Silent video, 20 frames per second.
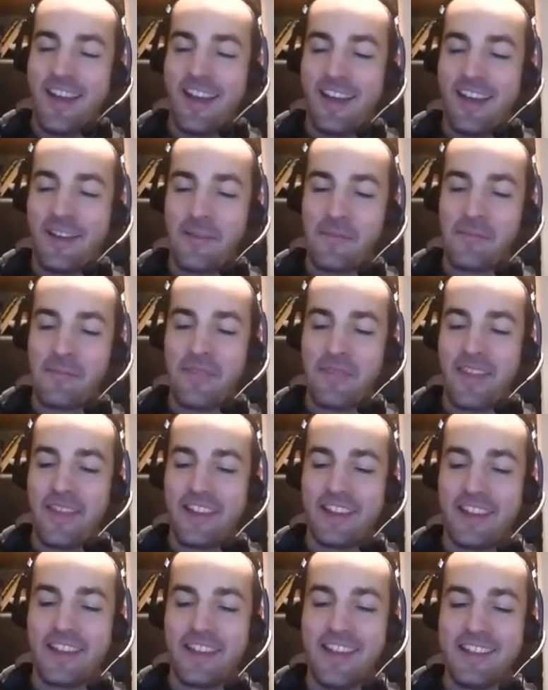And
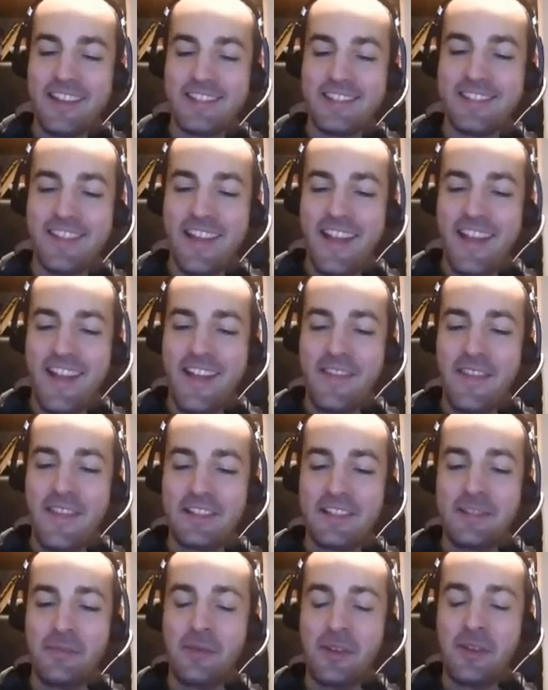I guess
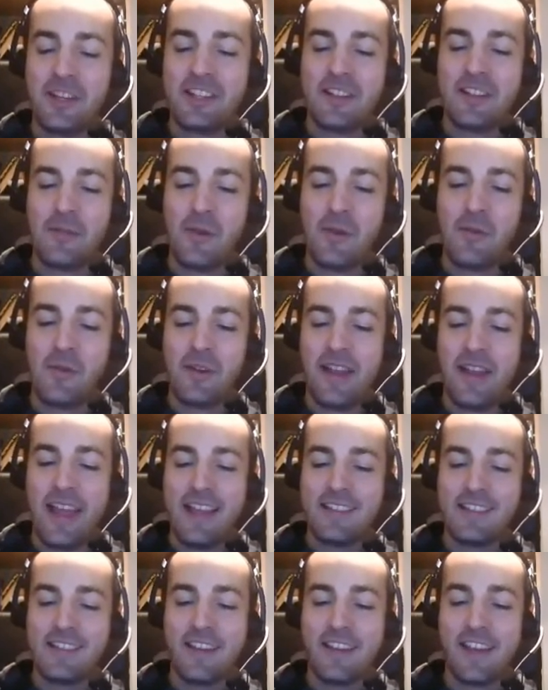that's the point, isn't it? We will
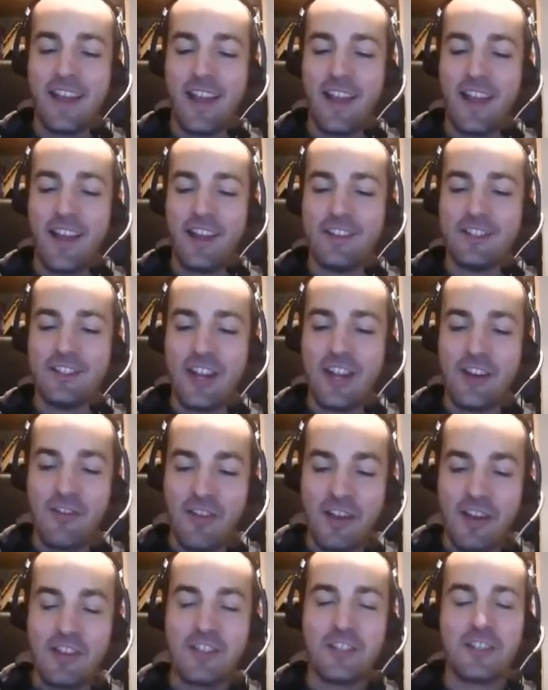get a
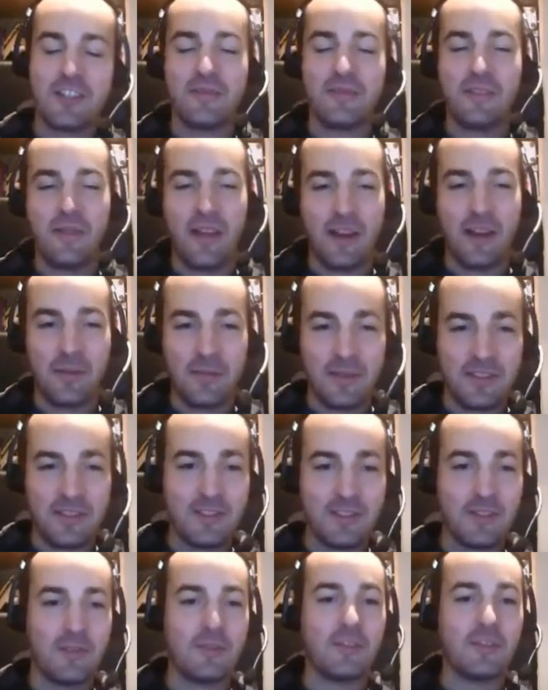generation of developers
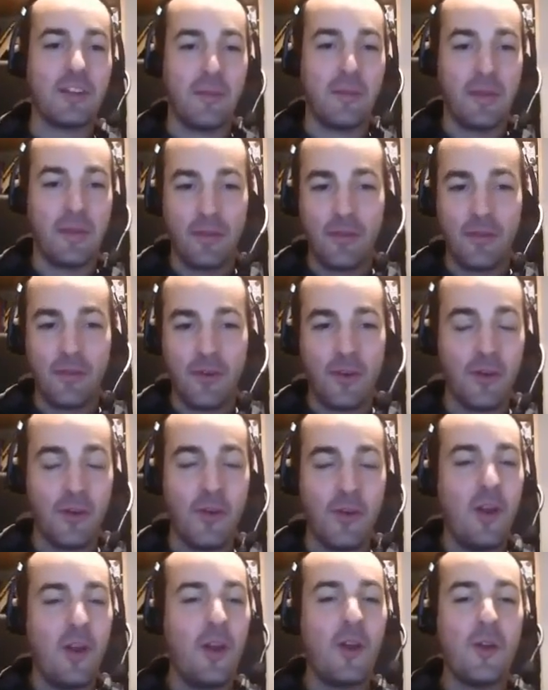soon coming through
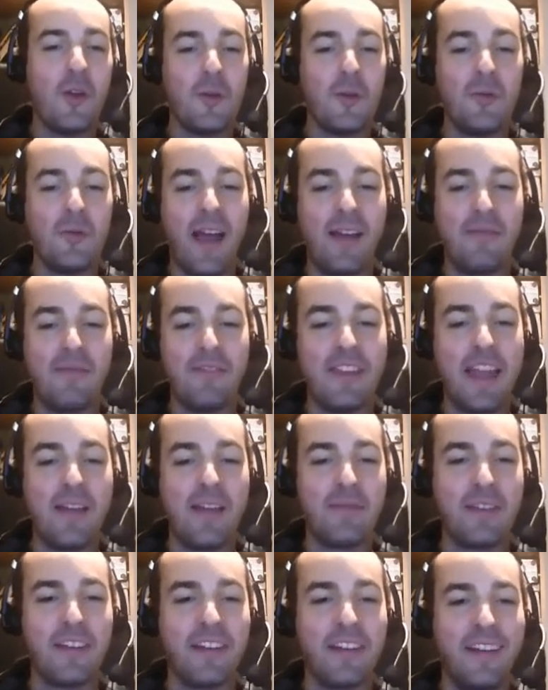who have
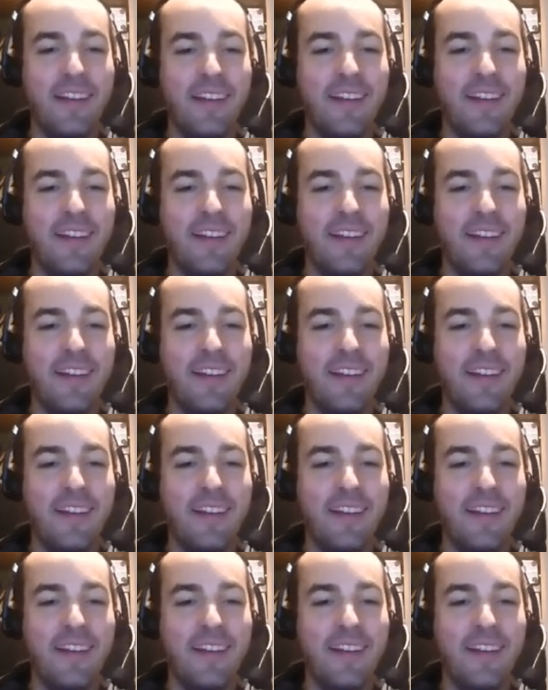never